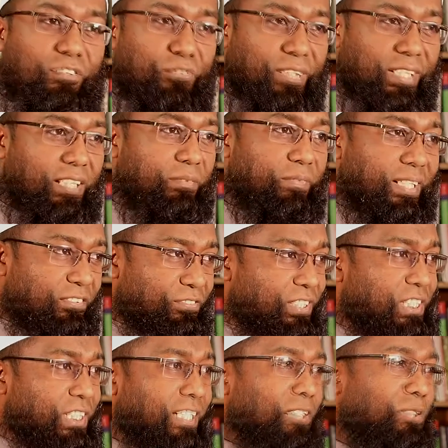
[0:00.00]
very
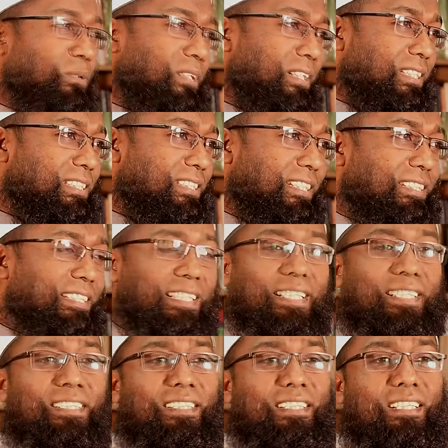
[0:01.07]
beneficial to us, the
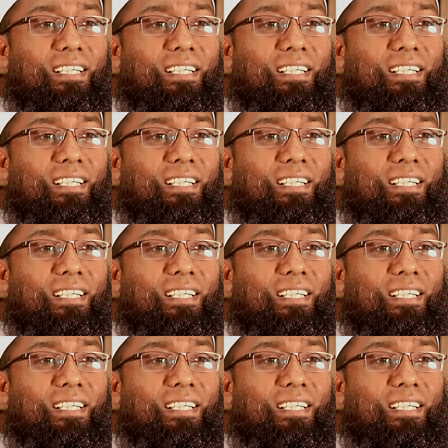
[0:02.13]
thing.